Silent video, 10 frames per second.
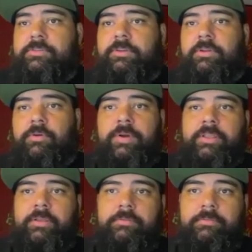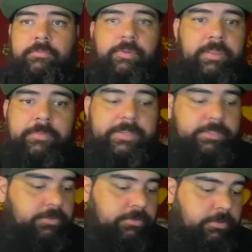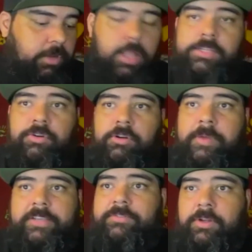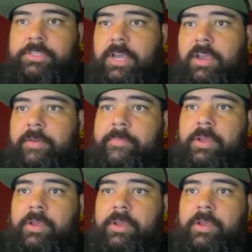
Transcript: one of the best college quarterbacks of all time.